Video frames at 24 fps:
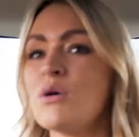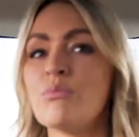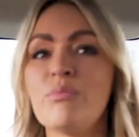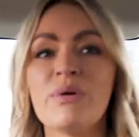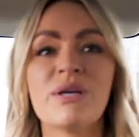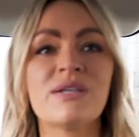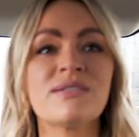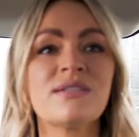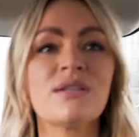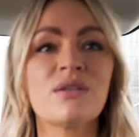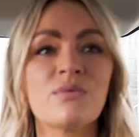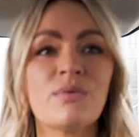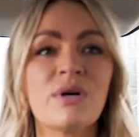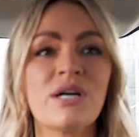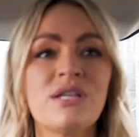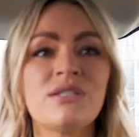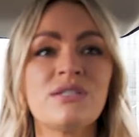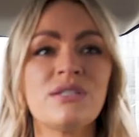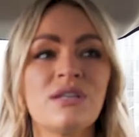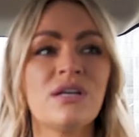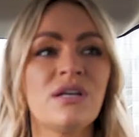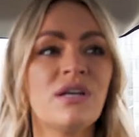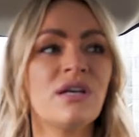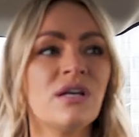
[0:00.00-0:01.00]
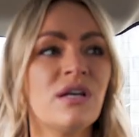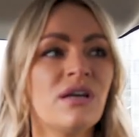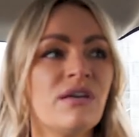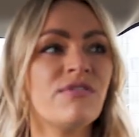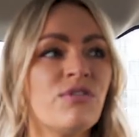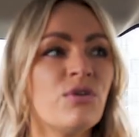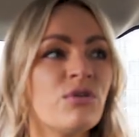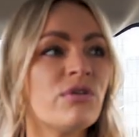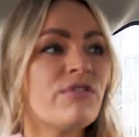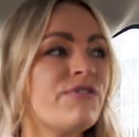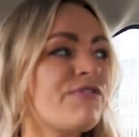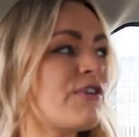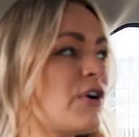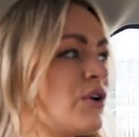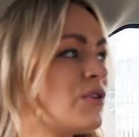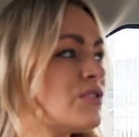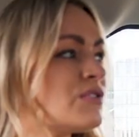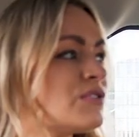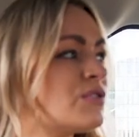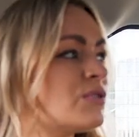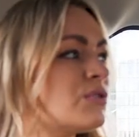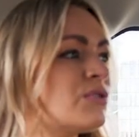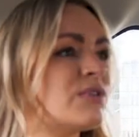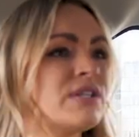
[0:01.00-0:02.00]
because otherwise if you're not
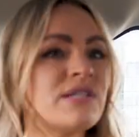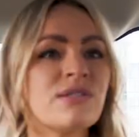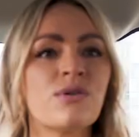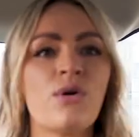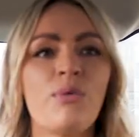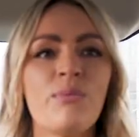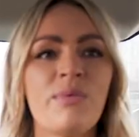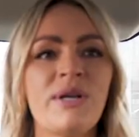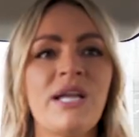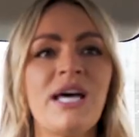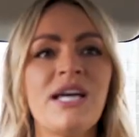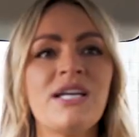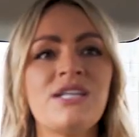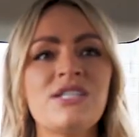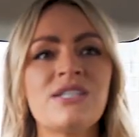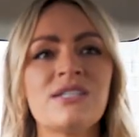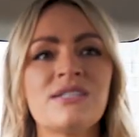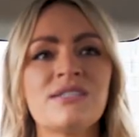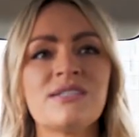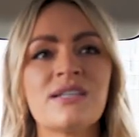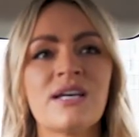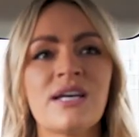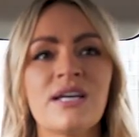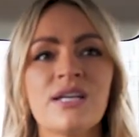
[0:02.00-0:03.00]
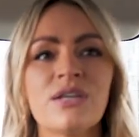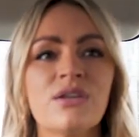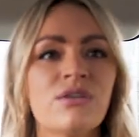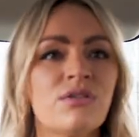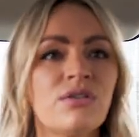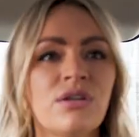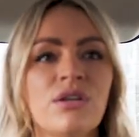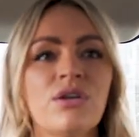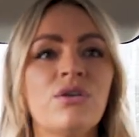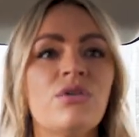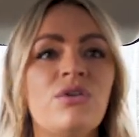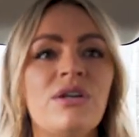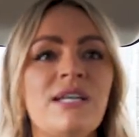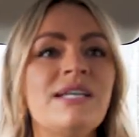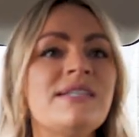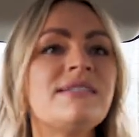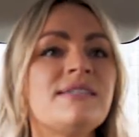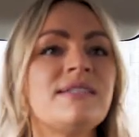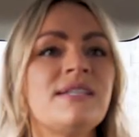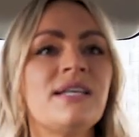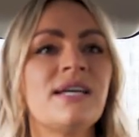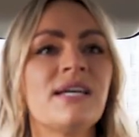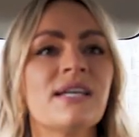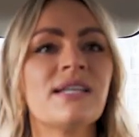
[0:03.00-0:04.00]
focused on all these combinations, yeah. like you, are not
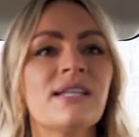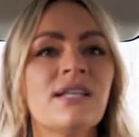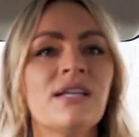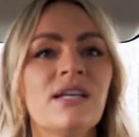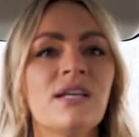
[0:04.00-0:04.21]
listening.